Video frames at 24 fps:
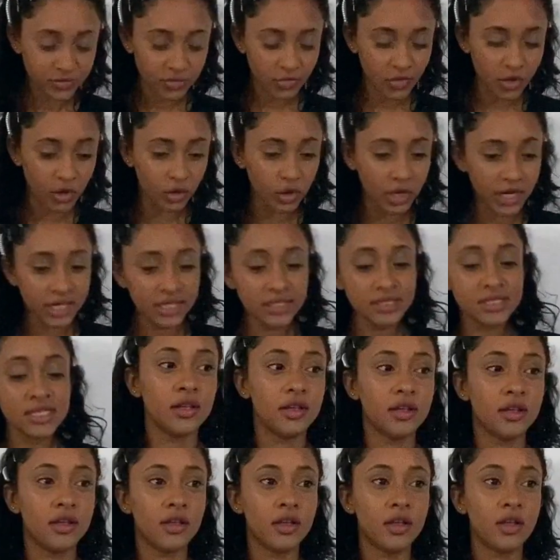right?
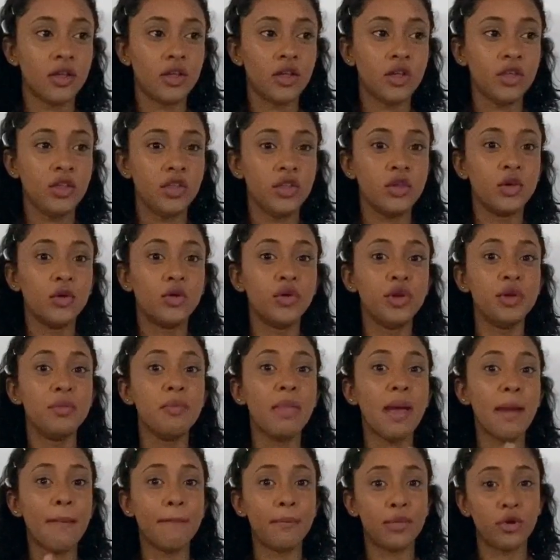You're
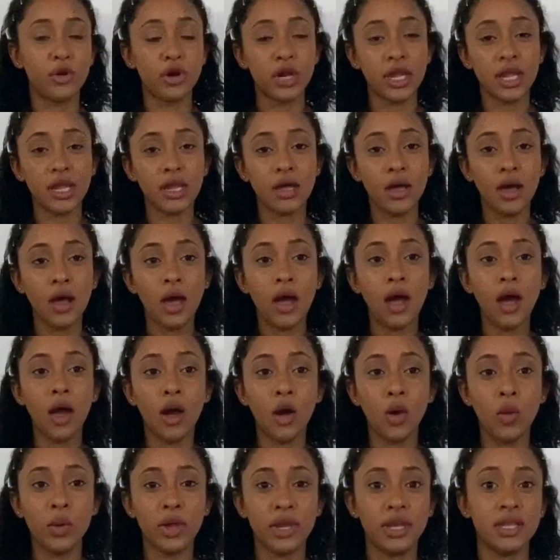remembering
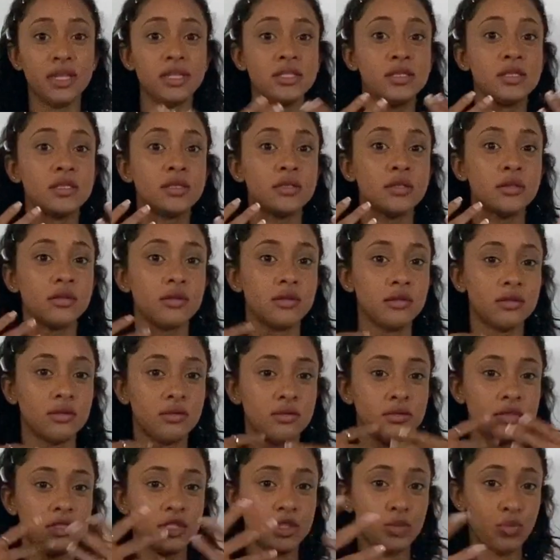how it is
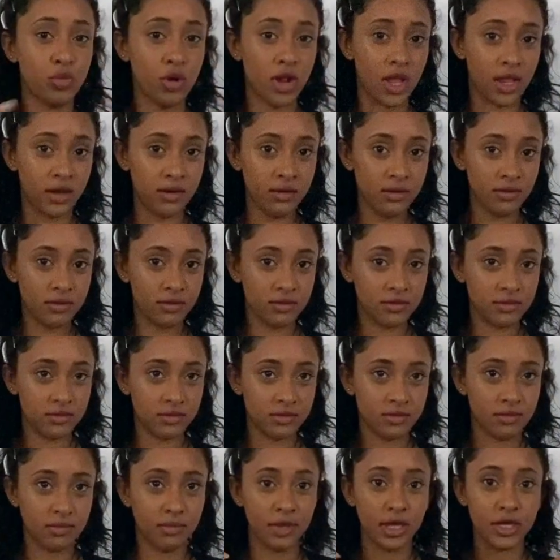spread
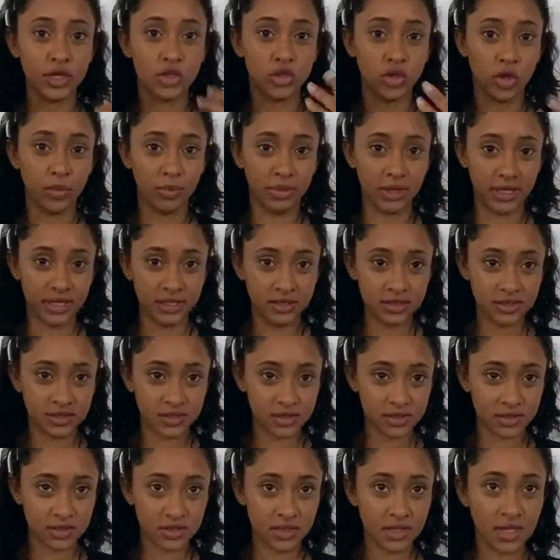by
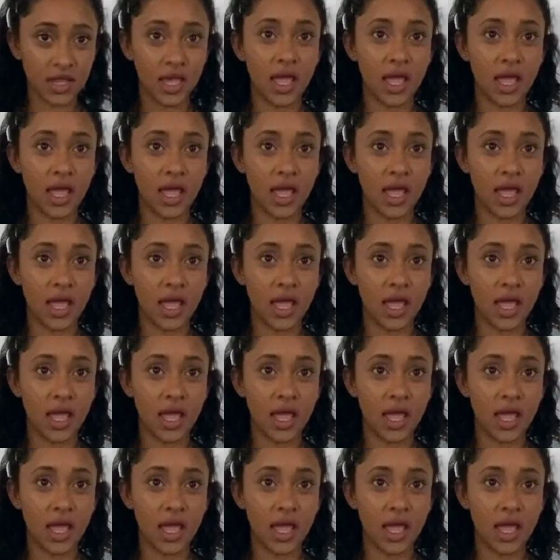droplets,